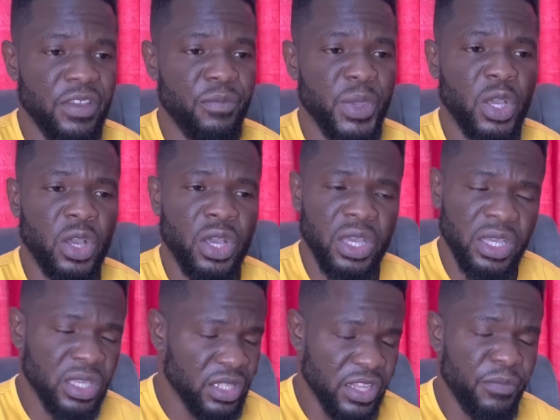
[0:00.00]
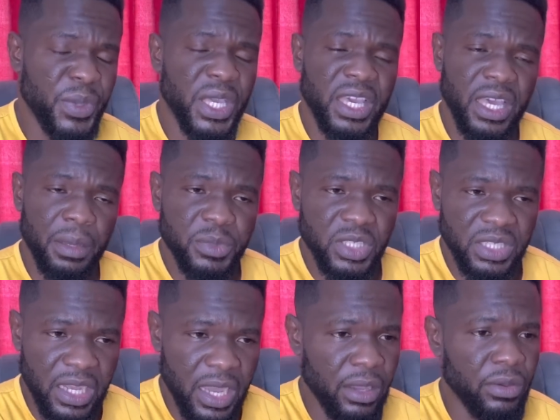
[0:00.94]
been they've been kept
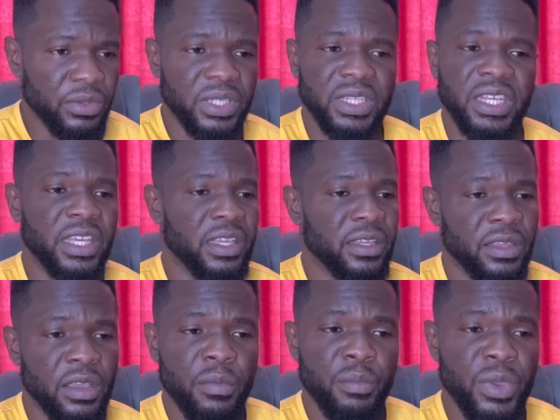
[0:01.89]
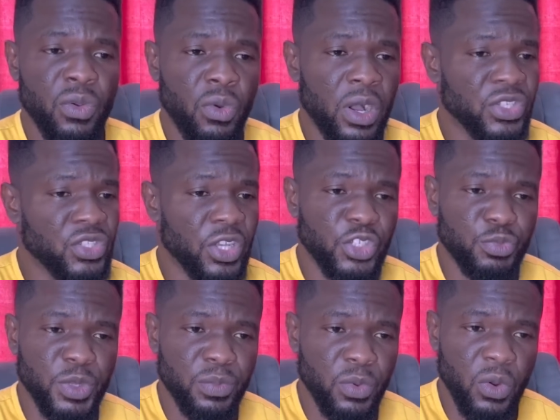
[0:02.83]
down there. Meanwhile, such
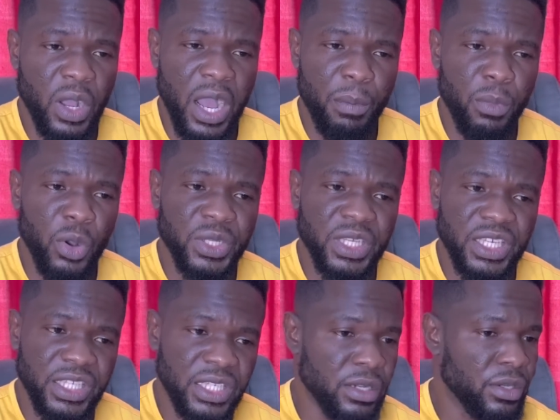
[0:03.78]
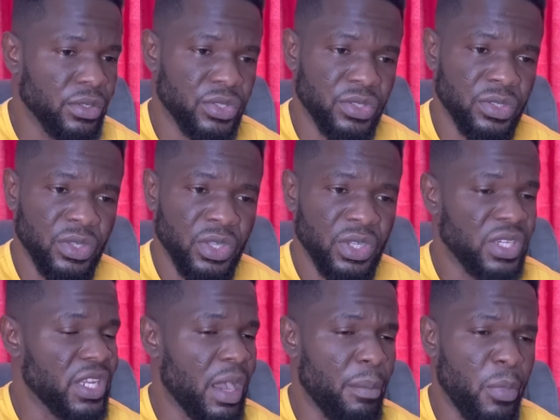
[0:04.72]
people are born eagles.
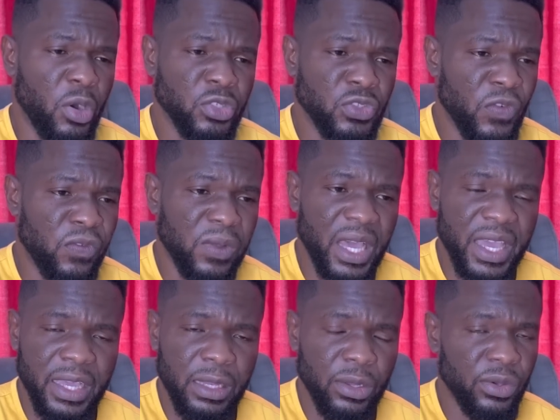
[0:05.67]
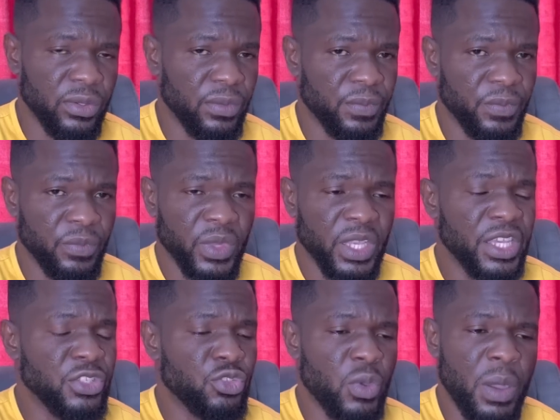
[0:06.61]
They are born to fly alone
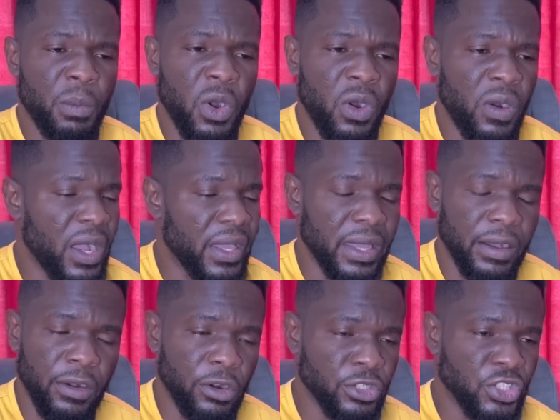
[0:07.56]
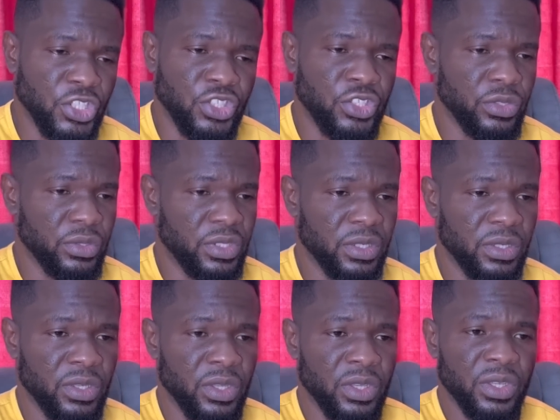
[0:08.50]
into a more higher altitude.
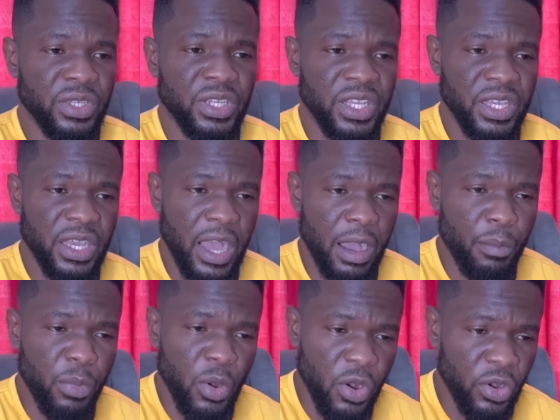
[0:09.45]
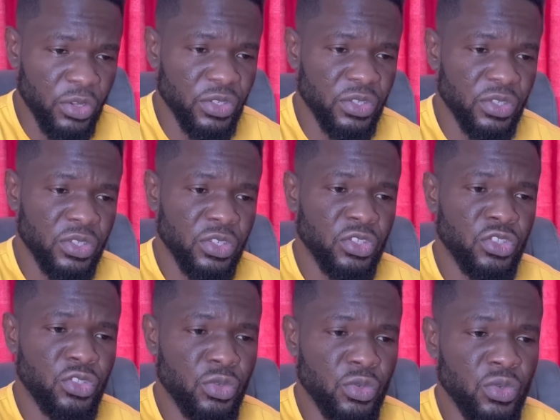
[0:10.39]
They are born
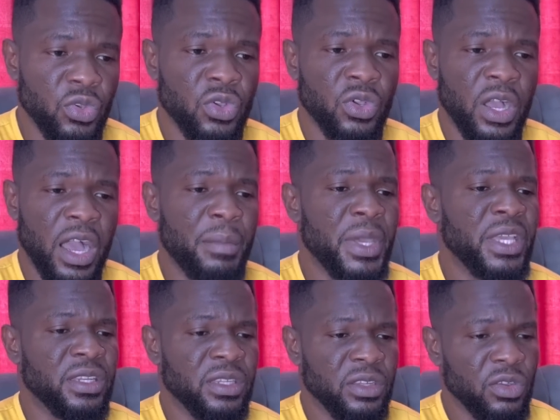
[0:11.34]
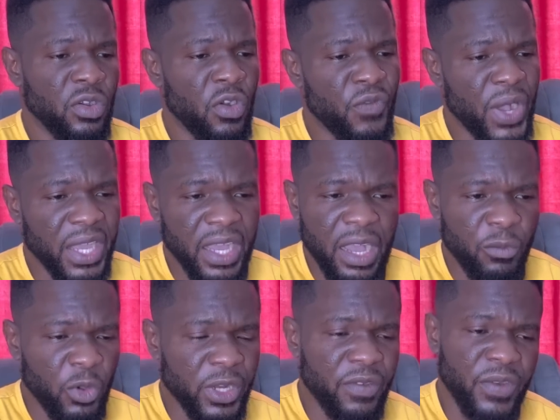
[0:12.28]
to, I mean, overcome
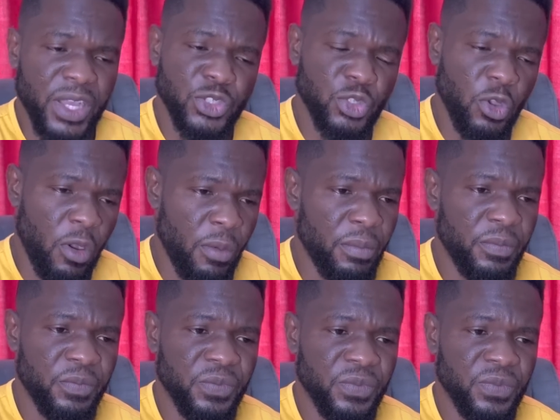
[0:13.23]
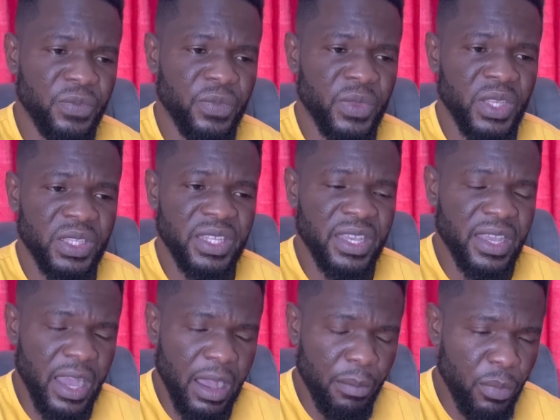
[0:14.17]
whatever storm they
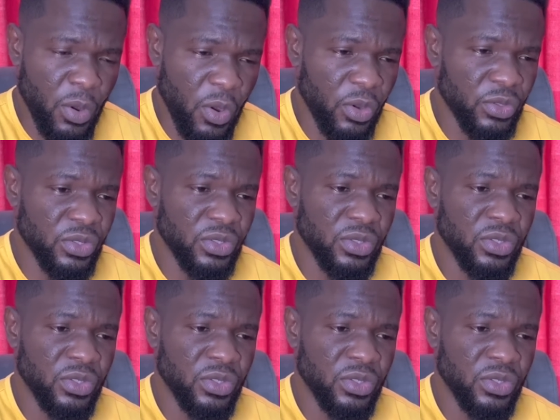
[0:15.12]
are born